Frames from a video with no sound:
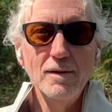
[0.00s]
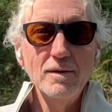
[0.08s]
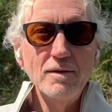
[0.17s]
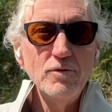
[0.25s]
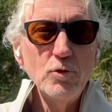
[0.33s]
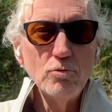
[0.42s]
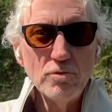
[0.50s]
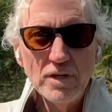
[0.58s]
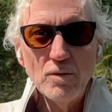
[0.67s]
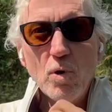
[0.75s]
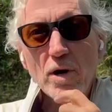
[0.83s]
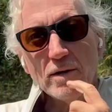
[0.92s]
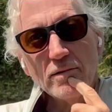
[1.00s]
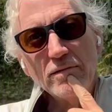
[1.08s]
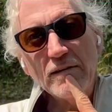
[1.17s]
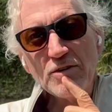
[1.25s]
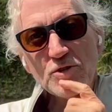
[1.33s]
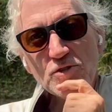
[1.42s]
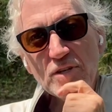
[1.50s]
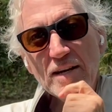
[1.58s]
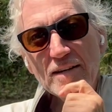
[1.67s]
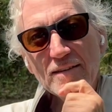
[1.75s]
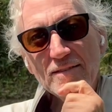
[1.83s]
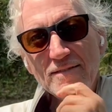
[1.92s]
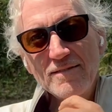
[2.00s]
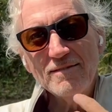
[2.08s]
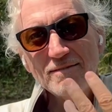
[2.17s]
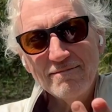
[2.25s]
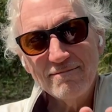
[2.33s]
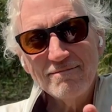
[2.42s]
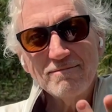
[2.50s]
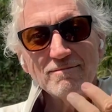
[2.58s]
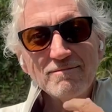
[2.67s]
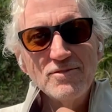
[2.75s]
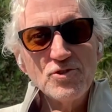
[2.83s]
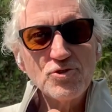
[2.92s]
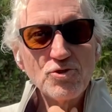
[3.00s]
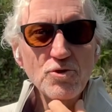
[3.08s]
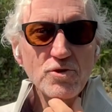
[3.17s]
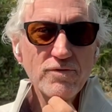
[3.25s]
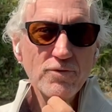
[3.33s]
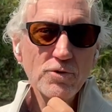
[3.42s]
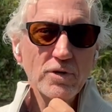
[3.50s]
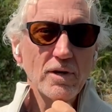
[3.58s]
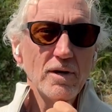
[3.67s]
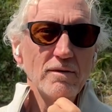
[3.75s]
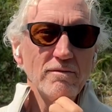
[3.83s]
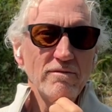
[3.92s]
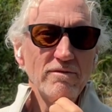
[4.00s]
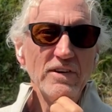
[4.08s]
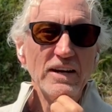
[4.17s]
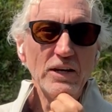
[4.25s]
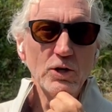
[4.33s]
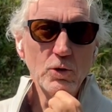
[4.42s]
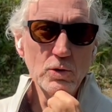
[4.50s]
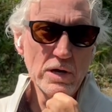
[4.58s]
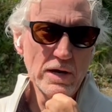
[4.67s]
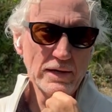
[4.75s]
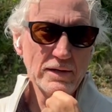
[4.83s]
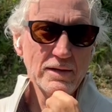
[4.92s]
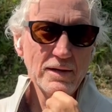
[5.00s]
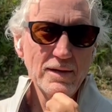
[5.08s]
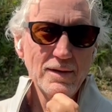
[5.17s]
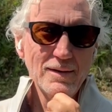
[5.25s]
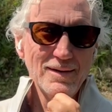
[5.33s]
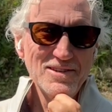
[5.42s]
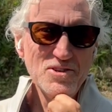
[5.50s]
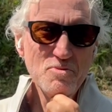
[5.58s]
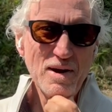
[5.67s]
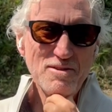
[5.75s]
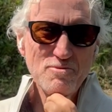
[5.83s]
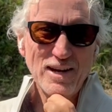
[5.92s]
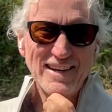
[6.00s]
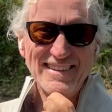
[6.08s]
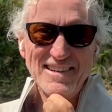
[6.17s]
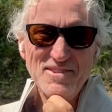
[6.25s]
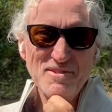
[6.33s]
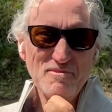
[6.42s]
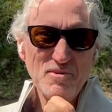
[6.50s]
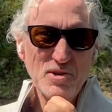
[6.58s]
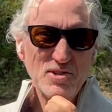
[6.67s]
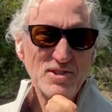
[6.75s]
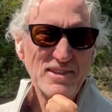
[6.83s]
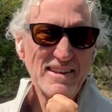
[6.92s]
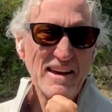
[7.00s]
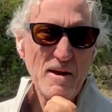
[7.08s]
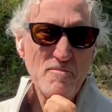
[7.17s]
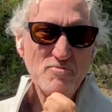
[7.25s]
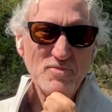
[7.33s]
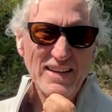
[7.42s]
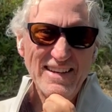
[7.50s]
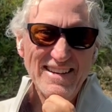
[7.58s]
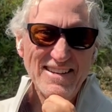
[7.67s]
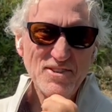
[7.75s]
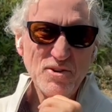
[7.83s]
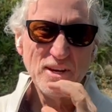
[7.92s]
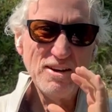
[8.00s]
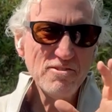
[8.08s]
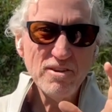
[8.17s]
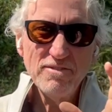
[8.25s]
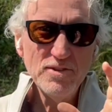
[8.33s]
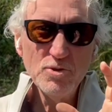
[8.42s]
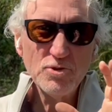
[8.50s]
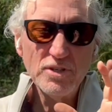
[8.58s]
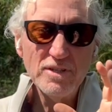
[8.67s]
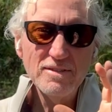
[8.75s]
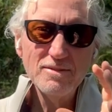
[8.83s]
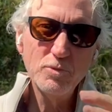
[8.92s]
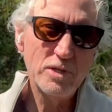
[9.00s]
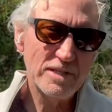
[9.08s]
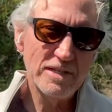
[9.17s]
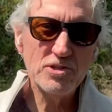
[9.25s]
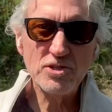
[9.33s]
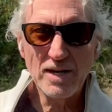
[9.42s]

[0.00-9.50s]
If you really want to understand it, search for a video on it. You might recognize the voice in that. So here at Aviation, we teach